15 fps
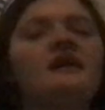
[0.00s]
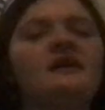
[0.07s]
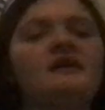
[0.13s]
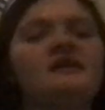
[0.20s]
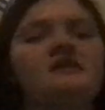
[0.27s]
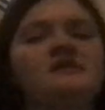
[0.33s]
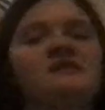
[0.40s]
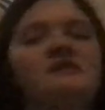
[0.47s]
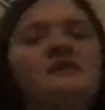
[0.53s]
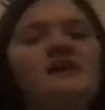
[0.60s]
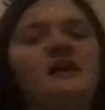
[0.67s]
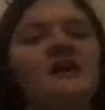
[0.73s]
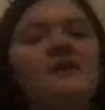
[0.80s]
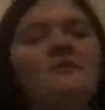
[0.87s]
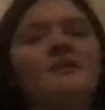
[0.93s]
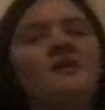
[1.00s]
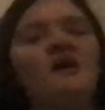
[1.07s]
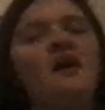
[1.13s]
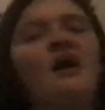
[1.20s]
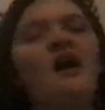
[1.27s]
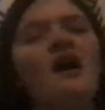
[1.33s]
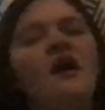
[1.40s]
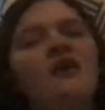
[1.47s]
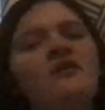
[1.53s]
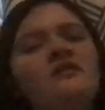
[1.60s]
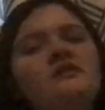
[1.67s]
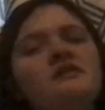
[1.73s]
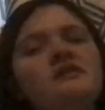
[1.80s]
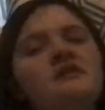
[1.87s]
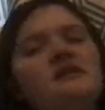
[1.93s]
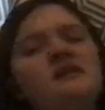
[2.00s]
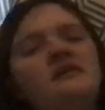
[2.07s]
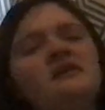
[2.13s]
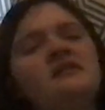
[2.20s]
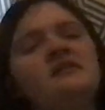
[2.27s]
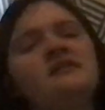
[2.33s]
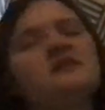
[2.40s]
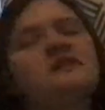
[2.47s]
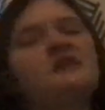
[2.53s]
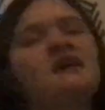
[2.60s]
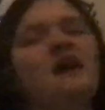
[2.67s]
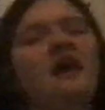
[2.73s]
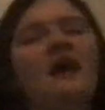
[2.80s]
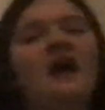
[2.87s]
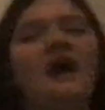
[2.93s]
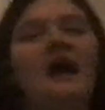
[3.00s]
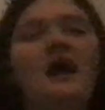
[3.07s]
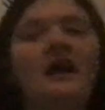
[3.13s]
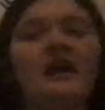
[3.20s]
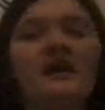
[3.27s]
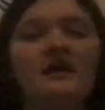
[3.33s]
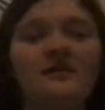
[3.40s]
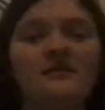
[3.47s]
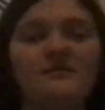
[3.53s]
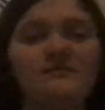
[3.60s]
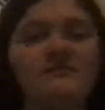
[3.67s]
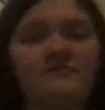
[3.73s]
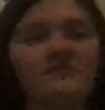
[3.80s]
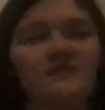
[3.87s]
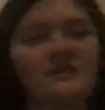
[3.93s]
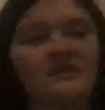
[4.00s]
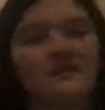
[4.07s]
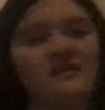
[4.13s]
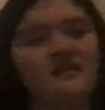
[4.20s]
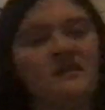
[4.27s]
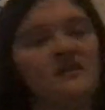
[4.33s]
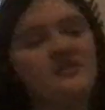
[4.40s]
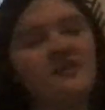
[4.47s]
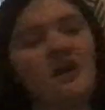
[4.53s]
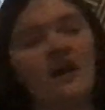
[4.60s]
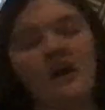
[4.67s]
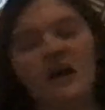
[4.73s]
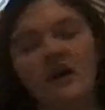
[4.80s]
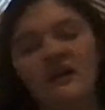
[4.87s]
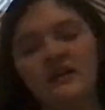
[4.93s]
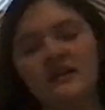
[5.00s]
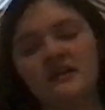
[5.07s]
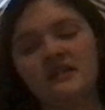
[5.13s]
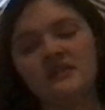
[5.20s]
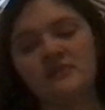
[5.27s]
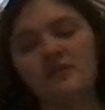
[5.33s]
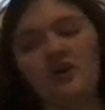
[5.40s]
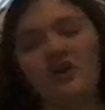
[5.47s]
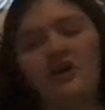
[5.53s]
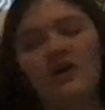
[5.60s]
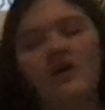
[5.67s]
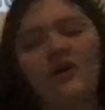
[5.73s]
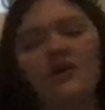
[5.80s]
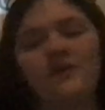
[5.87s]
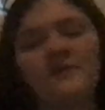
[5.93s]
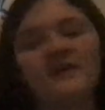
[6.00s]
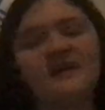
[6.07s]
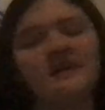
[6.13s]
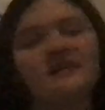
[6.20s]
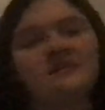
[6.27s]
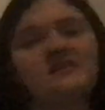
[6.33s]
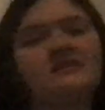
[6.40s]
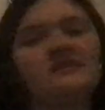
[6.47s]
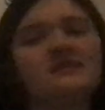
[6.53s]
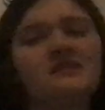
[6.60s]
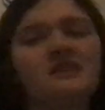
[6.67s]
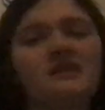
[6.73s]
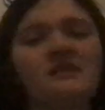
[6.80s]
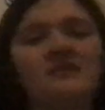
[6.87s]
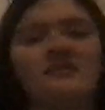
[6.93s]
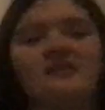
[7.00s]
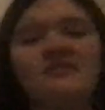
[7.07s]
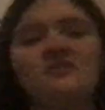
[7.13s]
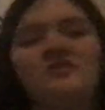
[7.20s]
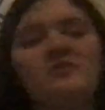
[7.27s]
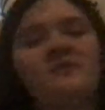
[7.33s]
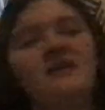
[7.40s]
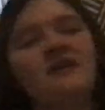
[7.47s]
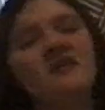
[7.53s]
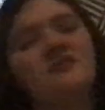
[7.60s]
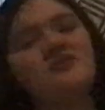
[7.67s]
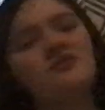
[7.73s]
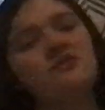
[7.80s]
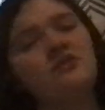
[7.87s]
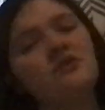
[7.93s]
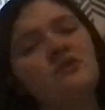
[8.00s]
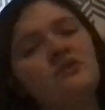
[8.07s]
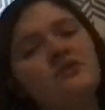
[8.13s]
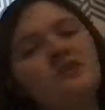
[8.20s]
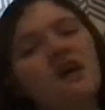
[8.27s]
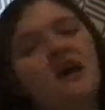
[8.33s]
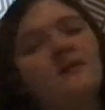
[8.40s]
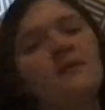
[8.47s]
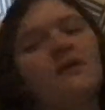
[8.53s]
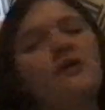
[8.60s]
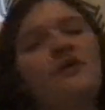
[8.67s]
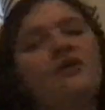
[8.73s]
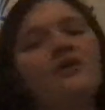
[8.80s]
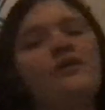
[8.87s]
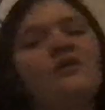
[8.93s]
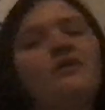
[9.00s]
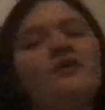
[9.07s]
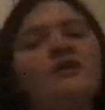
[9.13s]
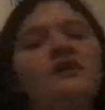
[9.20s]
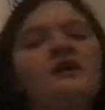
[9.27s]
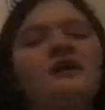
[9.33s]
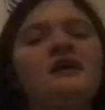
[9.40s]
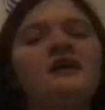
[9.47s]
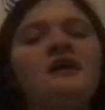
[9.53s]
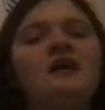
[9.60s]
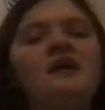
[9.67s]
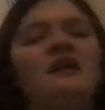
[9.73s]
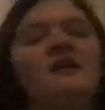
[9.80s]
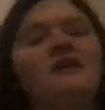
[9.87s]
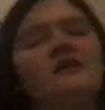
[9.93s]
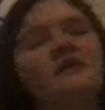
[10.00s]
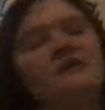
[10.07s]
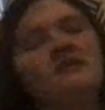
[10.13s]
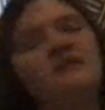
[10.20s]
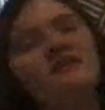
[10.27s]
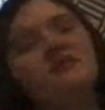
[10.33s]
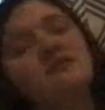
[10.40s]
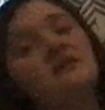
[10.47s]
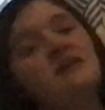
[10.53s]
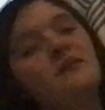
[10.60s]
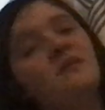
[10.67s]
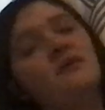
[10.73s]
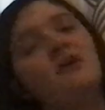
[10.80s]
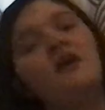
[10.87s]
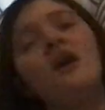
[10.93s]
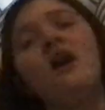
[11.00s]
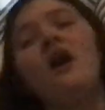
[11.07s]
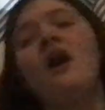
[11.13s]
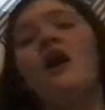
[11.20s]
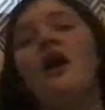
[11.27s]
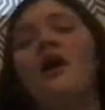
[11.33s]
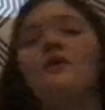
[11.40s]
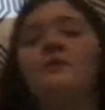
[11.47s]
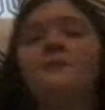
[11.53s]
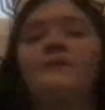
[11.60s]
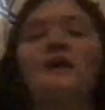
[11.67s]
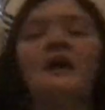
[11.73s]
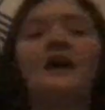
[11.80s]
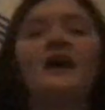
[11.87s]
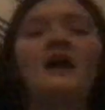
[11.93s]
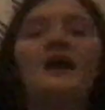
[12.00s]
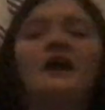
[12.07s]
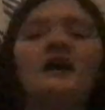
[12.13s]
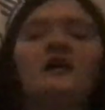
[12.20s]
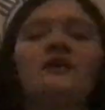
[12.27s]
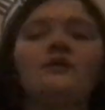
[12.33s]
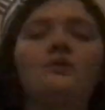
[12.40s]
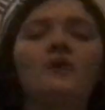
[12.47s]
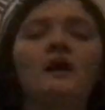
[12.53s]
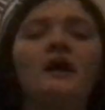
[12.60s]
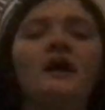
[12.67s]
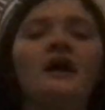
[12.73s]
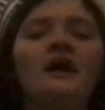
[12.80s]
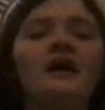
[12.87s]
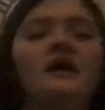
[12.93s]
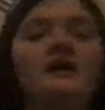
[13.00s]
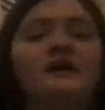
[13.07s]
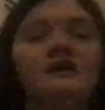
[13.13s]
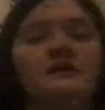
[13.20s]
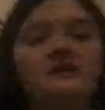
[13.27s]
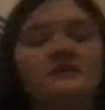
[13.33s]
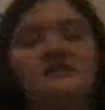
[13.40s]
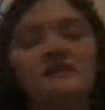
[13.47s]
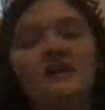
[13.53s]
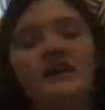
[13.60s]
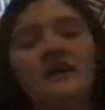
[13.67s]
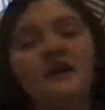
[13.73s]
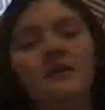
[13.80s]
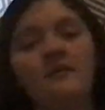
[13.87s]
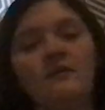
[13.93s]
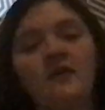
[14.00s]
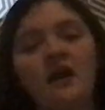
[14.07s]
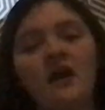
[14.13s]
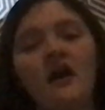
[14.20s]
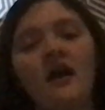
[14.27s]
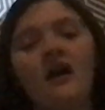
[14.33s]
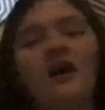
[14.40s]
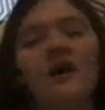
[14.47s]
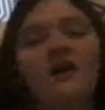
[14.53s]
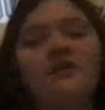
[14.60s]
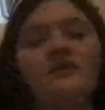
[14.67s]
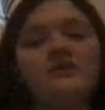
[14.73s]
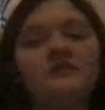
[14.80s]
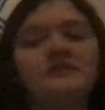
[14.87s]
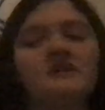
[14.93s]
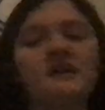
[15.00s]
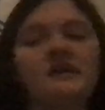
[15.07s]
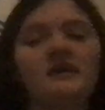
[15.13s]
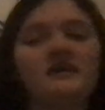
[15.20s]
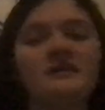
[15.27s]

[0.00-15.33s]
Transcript: is the same God who's here today. In the darkest moments, this will be the truth I'm holding. Same God who made a way, same God who's there